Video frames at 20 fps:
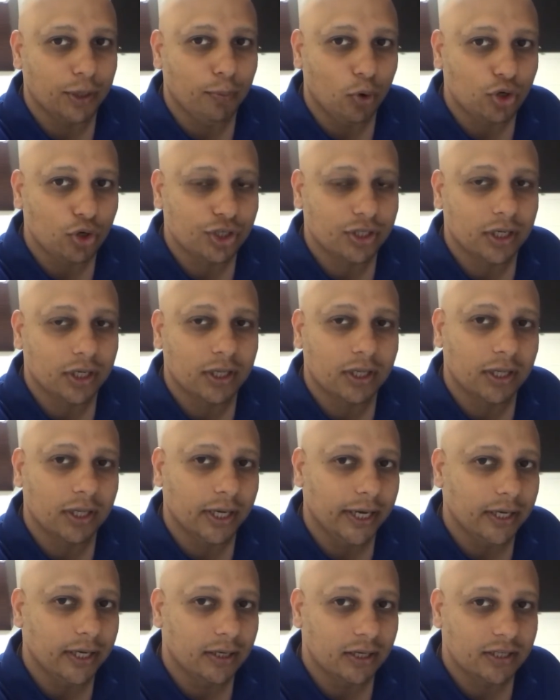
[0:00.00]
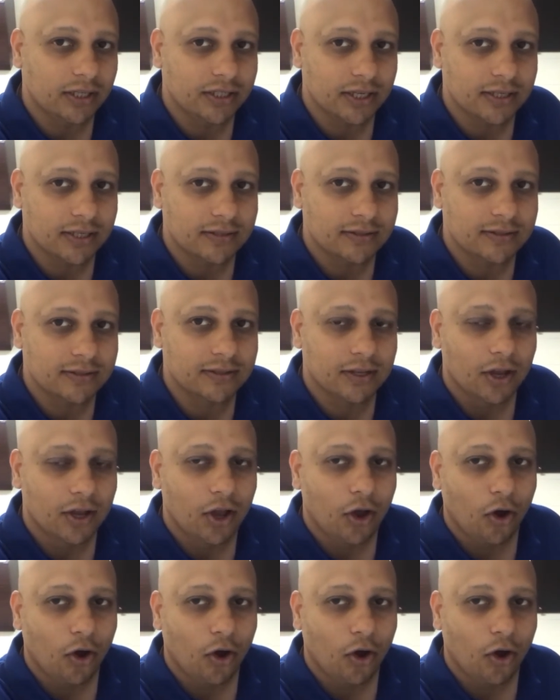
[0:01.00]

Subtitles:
emotional intelligence